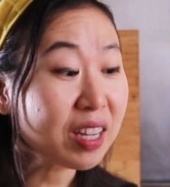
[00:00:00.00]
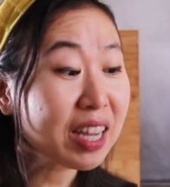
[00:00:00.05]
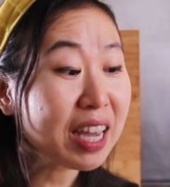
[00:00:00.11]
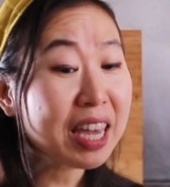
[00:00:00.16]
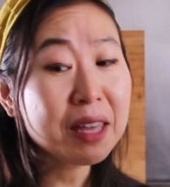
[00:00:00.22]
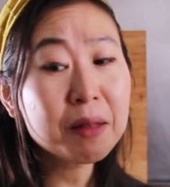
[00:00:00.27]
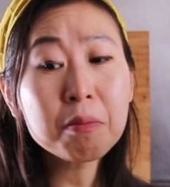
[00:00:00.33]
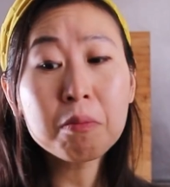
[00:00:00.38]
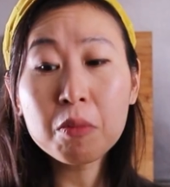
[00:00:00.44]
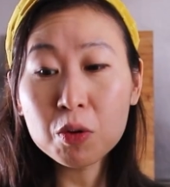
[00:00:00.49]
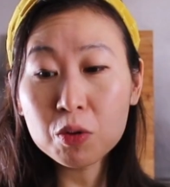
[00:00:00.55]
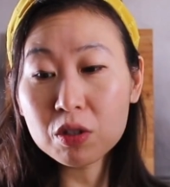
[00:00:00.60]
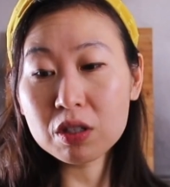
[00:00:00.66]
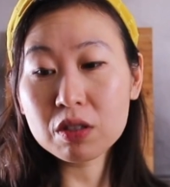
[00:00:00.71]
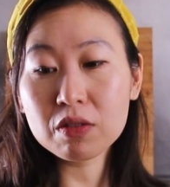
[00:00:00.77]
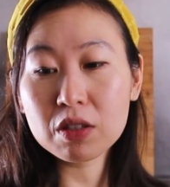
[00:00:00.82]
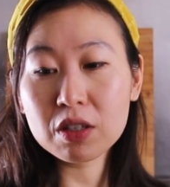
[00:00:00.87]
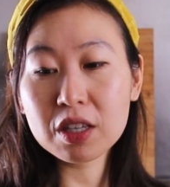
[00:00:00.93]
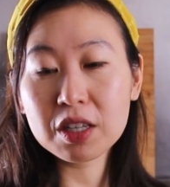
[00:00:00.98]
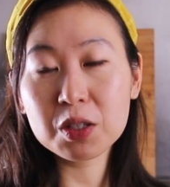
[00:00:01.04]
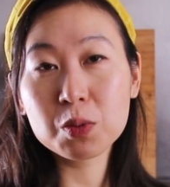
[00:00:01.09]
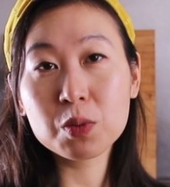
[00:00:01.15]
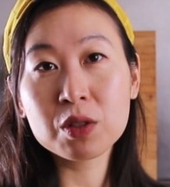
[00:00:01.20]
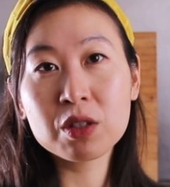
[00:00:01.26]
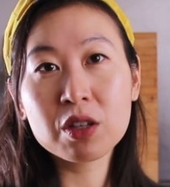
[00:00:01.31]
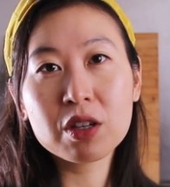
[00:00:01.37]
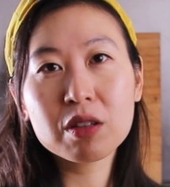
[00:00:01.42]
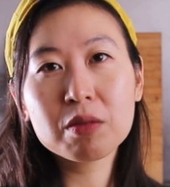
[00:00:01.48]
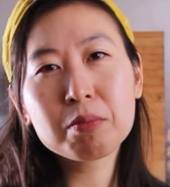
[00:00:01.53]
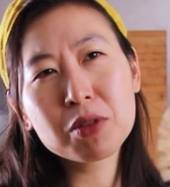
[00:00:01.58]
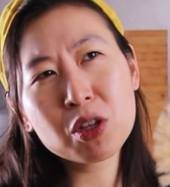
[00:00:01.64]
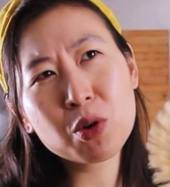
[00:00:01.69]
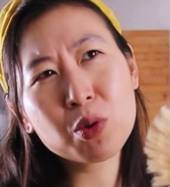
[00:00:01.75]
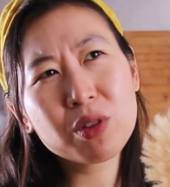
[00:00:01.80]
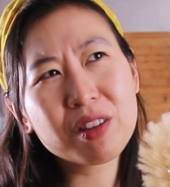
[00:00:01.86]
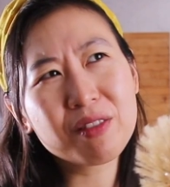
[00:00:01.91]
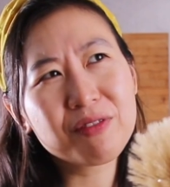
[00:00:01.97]
And most of you guys will
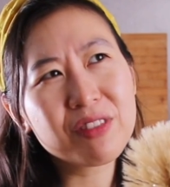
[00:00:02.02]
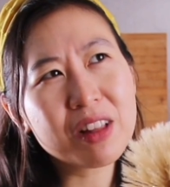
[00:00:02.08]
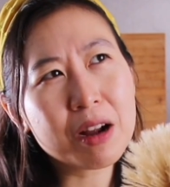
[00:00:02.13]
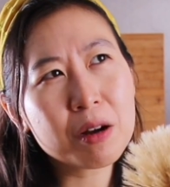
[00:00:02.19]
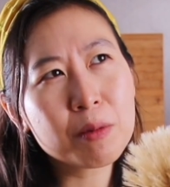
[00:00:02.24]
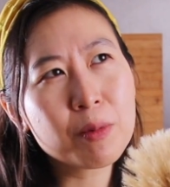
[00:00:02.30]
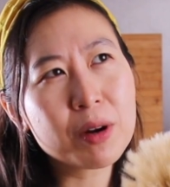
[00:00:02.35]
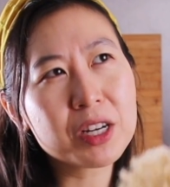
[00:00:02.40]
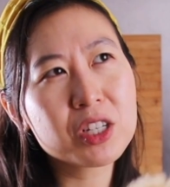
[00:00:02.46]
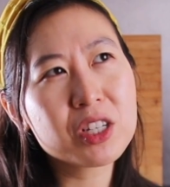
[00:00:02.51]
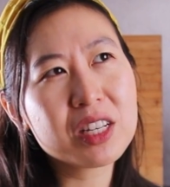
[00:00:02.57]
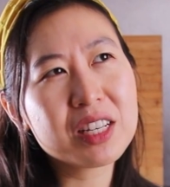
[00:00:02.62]
know the flour brush